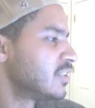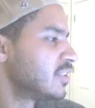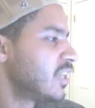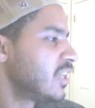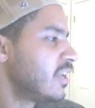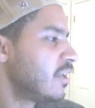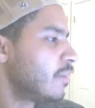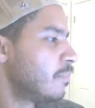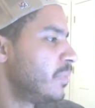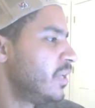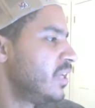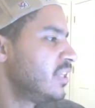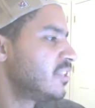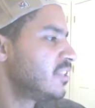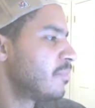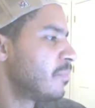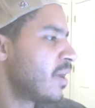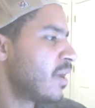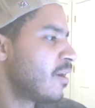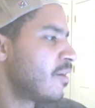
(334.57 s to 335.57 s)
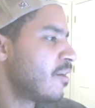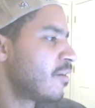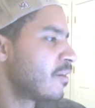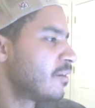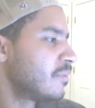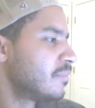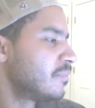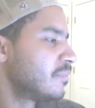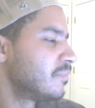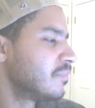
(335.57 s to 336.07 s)
Take a piece of my
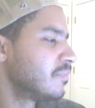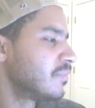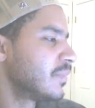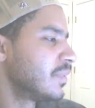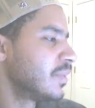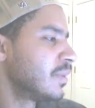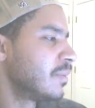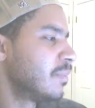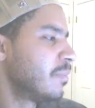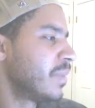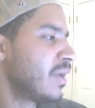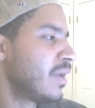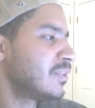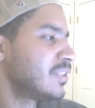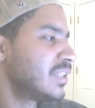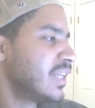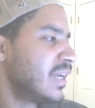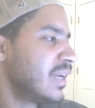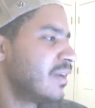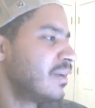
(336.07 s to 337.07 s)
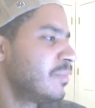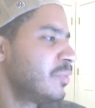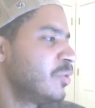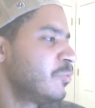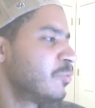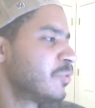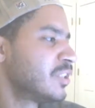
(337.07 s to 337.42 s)
heart. About time you